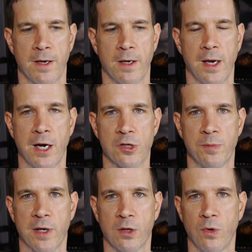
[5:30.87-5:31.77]
Higher
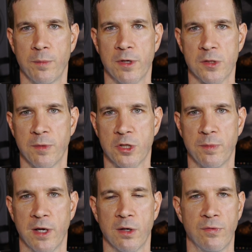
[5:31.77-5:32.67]
spec equipment is much
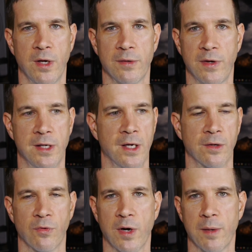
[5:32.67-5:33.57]
better. If you have 8 gig
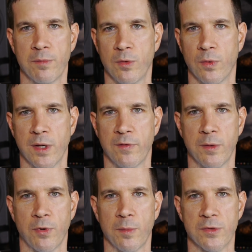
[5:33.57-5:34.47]
of RAM, you won't have any
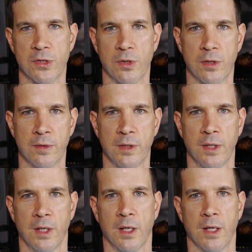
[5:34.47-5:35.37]
problems at all,
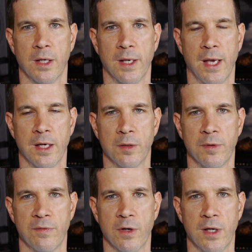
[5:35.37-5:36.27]
and it'll be
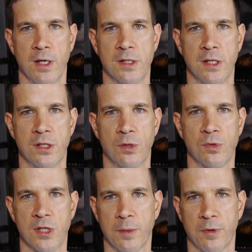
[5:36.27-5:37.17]
very easy to
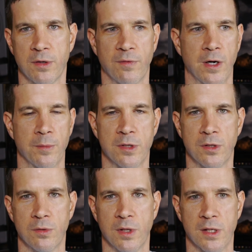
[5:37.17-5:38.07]
set up an environment to
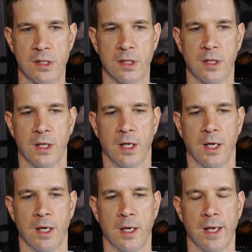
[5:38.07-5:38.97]
do this.
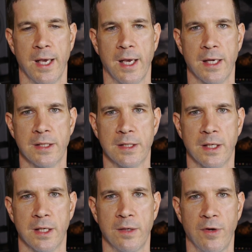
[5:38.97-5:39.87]

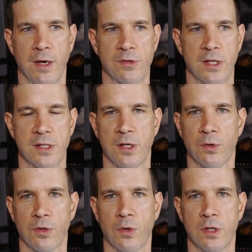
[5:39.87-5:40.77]
If you have 16 or
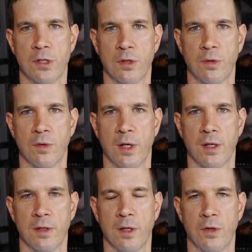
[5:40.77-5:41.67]
32,
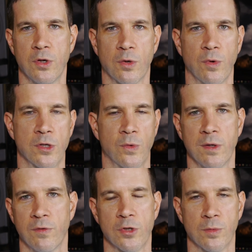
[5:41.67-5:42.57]
then you can run 20
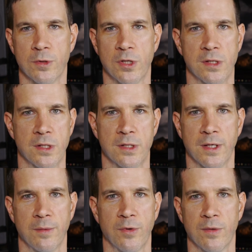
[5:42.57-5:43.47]
virtual machines at a
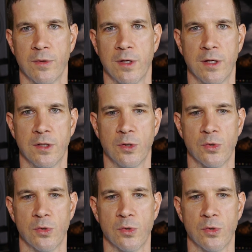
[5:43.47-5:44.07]
time, whatever you need to do.